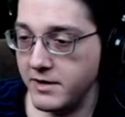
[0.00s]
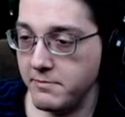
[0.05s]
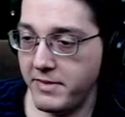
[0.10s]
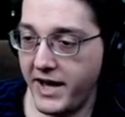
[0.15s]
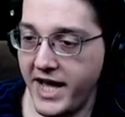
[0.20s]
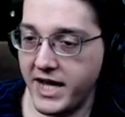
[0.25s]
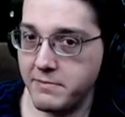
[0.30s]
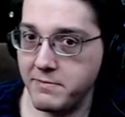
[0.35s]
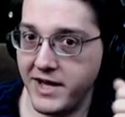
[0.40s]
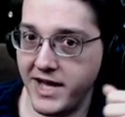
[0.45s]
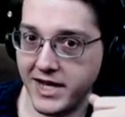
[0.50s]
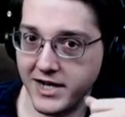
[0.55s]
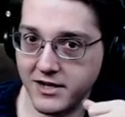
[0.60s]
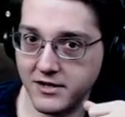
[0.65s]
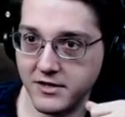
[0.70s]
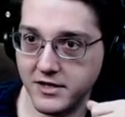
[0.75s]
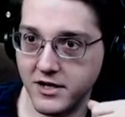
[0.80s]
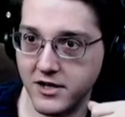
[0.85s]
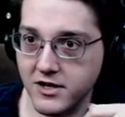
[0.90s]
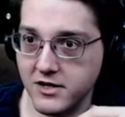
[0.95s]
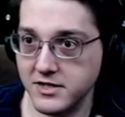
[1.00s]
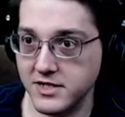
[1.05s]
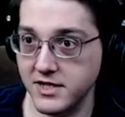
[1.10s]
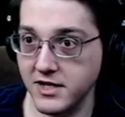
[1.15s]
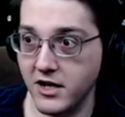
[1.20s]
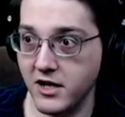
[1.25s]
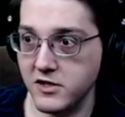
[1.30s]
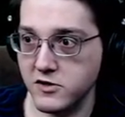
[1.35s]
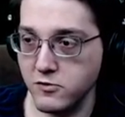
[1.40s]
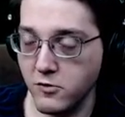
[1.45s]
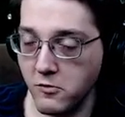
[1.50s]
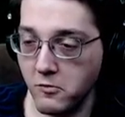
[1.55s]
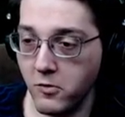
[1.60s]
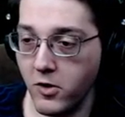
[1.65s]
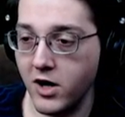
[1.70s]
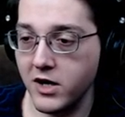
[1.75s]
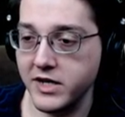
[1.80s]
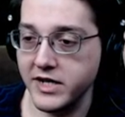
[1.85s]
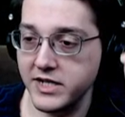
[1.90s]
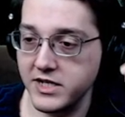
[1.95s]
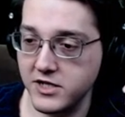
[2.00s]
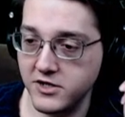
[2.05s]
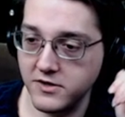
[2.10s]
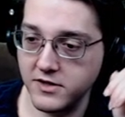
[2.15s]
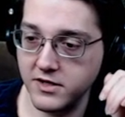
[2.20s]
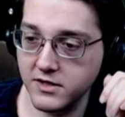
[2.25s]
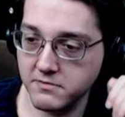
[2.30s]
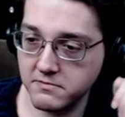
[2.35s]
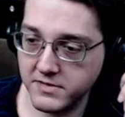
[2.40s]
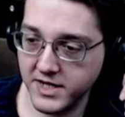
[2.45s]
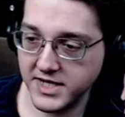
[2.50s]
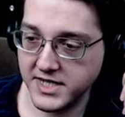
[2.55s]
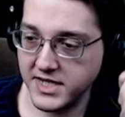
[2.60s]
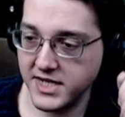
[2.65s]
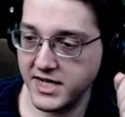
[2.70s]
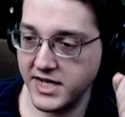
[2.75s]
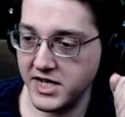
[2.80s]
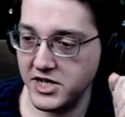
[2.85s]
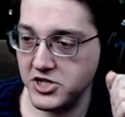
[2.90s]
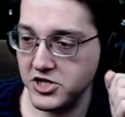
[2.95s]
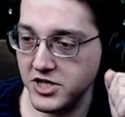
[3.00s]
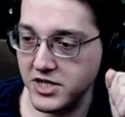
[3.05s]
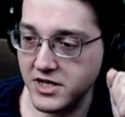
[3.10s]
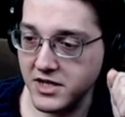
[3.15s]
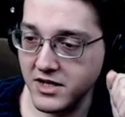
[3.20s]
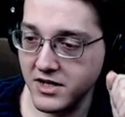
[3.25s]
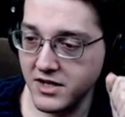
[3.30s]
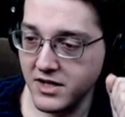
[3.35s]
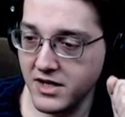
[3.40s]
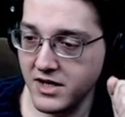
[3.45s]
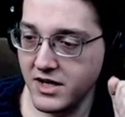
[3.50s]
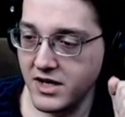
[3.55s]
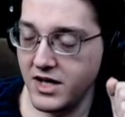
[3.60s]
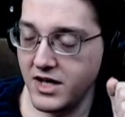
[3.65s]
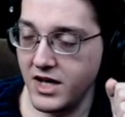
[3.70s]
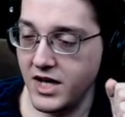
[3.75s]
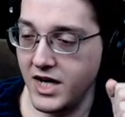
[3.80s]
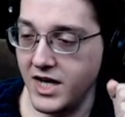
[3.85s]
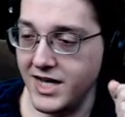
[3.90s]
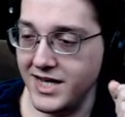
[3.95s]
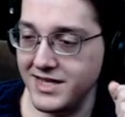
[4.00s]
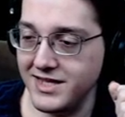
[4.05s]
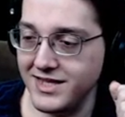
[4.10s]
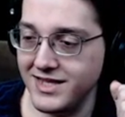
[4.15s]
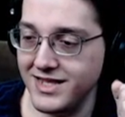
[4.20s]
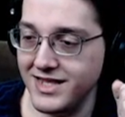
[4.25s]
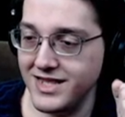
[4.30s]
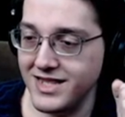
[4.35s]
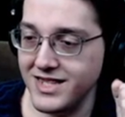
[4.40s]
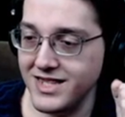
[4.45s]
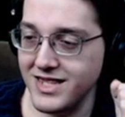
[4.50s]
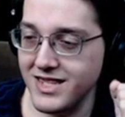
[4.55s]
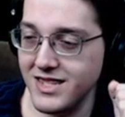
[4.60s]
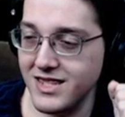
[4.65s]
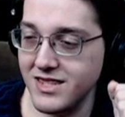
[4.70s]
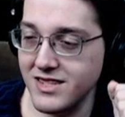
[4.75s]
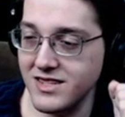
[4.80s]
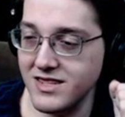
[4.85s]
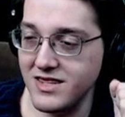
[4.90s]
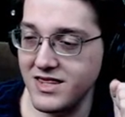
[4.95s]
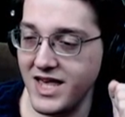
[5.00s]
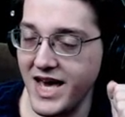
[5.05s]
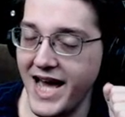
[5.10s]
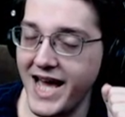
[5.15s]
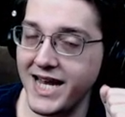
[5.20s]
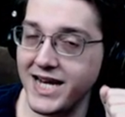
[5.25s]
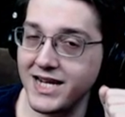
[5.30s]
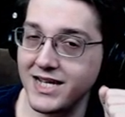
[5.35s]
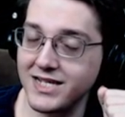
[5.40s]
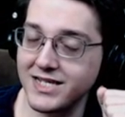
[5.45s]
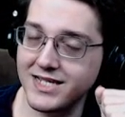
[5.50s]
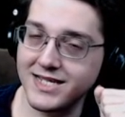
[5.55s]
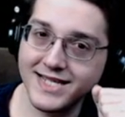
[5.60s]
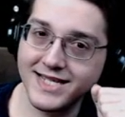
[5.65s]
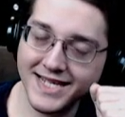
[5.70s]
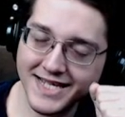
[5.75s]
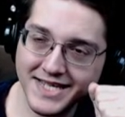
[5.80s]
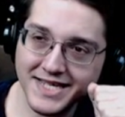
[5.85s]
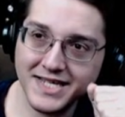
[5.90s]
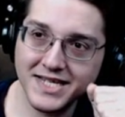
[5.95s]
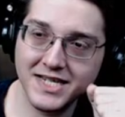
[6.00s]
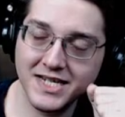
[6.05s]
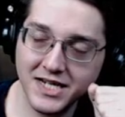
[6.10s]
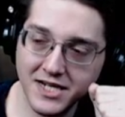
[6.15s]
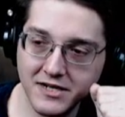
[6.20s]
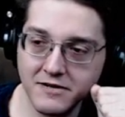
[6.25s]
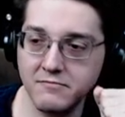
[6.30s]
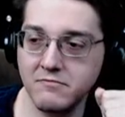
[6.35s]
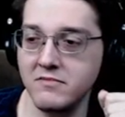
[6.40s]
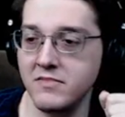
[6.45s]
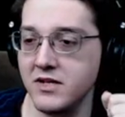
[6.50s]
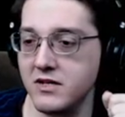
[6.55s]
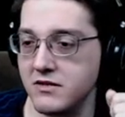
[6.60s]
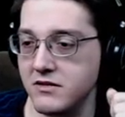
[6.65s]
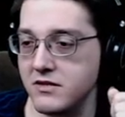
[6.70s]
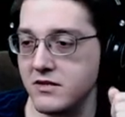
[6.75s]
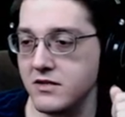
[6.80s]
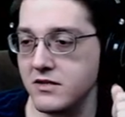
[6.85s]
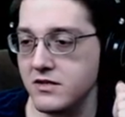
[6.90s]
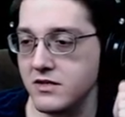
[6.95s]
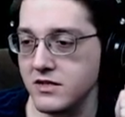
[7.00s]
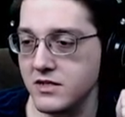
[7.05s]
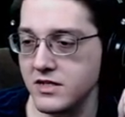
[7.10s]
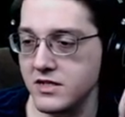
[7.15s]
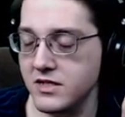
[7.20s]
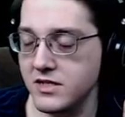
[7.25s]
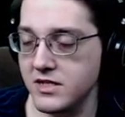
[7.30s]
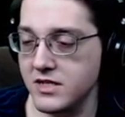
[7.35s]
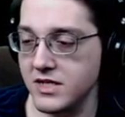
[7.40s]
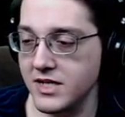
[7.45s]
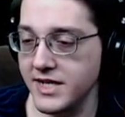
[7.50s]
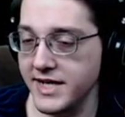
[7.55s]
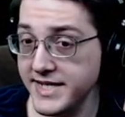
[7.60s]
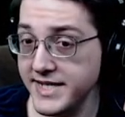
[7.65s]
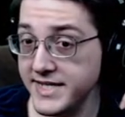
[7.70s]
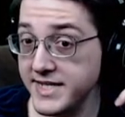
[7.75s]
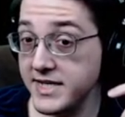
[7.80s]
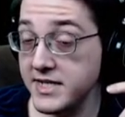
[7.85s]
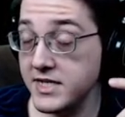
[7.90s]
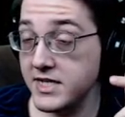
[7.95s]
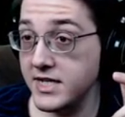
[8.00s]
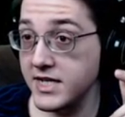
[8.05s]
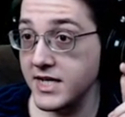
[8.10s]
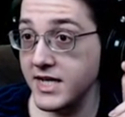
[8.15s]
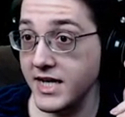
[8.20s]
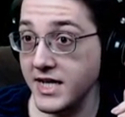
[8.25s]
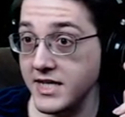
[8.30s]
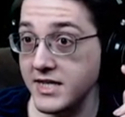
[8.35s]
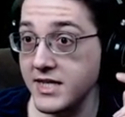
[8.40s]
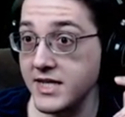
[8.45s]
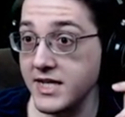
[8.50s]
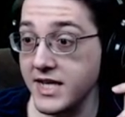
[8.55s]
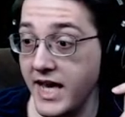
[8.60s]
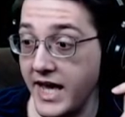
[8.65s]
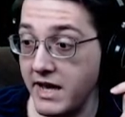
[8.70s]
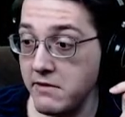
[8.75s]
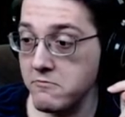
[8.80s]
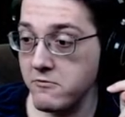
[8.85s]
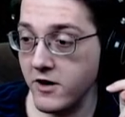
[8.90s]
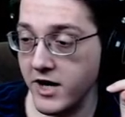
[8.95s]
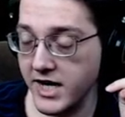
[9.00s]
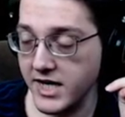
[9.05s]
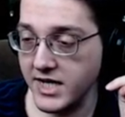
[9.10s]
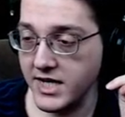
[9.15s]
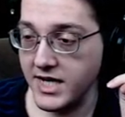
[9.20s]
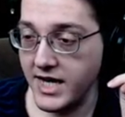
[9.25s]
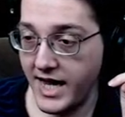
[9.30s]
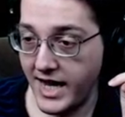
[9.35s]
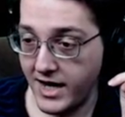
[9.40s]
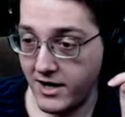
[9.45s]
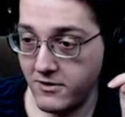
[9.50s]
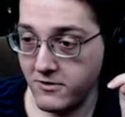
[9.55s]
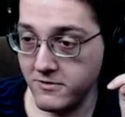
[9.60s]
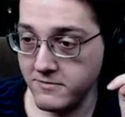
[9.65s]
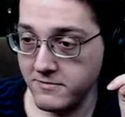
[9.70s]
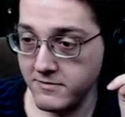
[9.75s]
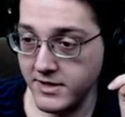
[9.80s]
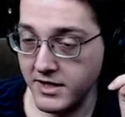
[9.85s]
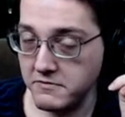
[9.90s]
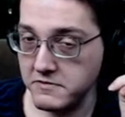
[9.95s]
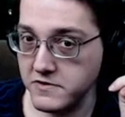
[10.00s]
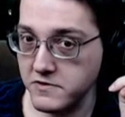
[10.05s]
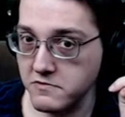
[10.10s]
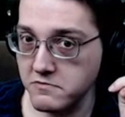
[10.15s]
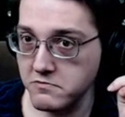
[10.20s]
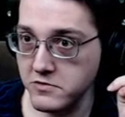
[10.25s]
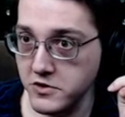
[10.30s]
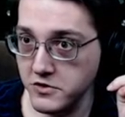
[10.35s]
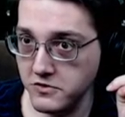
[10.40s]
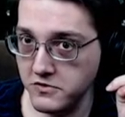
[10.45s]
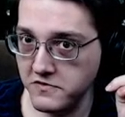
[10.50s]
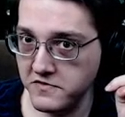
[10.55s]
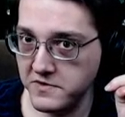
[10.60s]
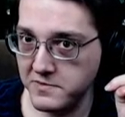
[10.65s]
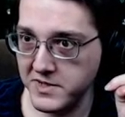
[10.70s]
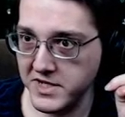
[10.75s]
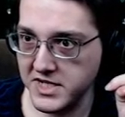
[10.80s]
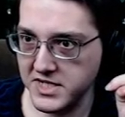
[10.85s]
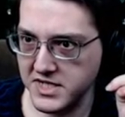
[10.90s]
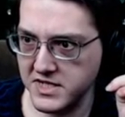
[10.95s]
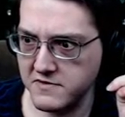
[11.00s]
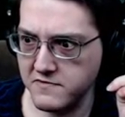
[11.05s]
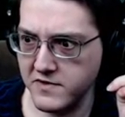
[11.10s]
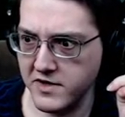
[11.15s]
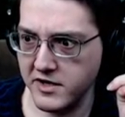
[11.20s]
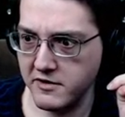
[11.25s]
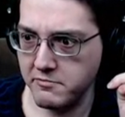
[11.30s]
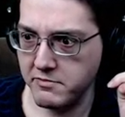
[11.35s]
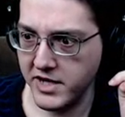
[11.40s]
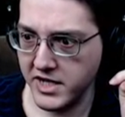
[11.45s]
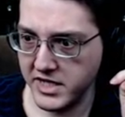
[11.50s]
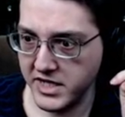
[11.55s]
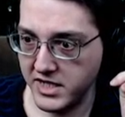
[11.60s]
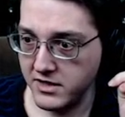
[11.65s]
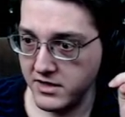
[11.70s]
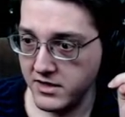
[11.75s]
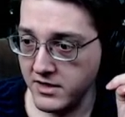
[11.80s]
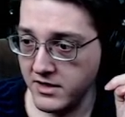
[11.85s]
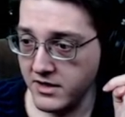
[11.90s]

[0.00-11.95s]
a backpack on the auogs, and the auogs will walk it to the destination. Uh, that system isn't in the game right now. It was removed because it's very buggy.